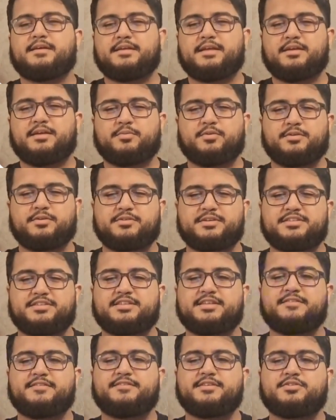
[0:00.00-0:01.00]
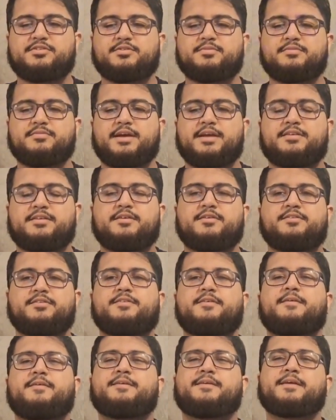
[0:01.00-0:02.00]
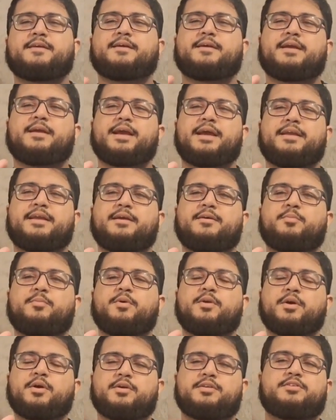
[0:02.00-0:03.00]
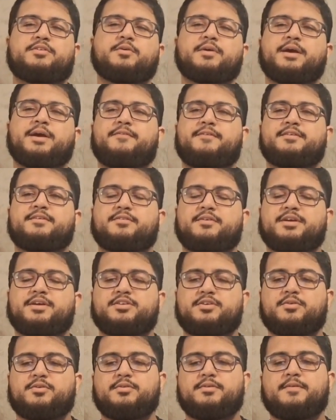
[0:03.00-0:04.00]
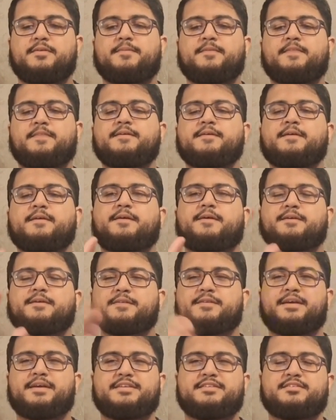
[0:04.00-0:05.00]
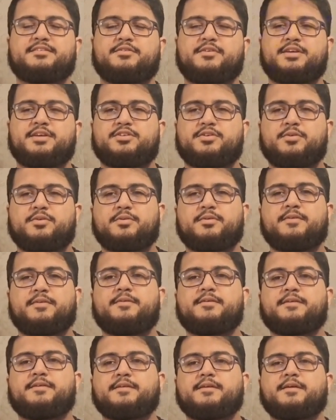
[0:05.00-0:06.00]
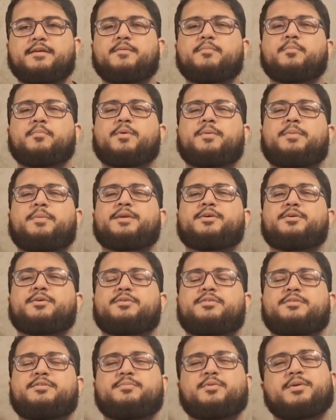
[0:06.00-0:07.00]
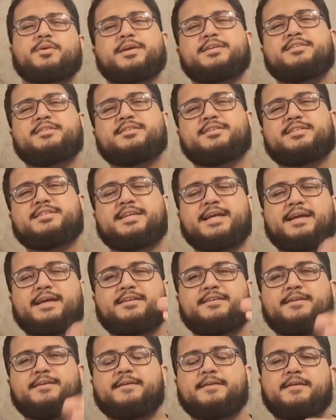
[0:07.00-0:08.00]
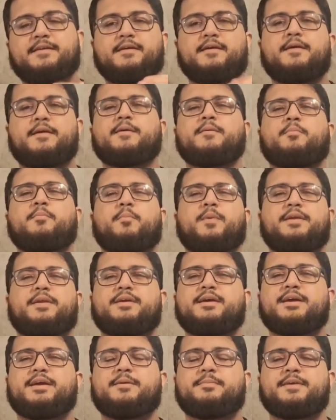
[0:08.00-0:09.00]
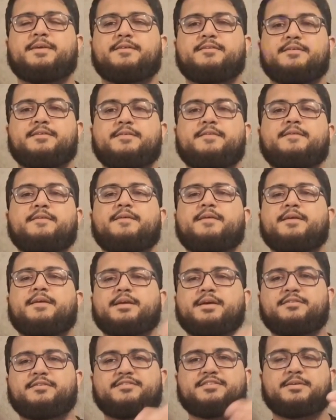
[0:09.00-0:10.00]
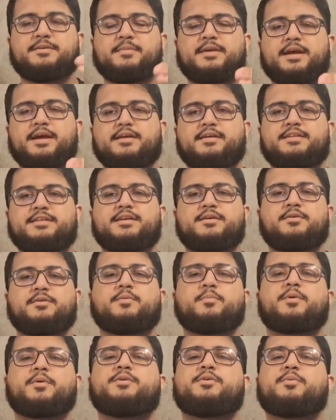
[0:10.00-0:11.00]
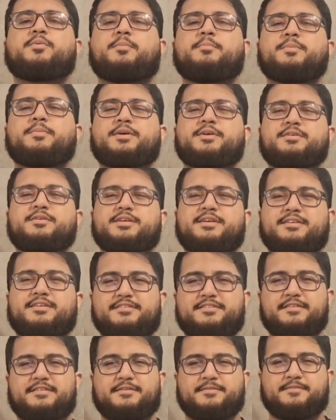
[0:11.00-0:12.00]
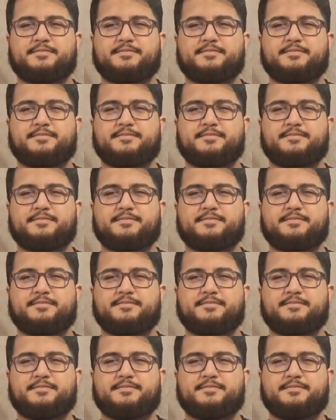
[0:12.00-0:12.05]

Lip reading: It will receive the two vectors, and it will also have a threshold. This threshold will be used for us to set what the limit of similarity we want to appear is.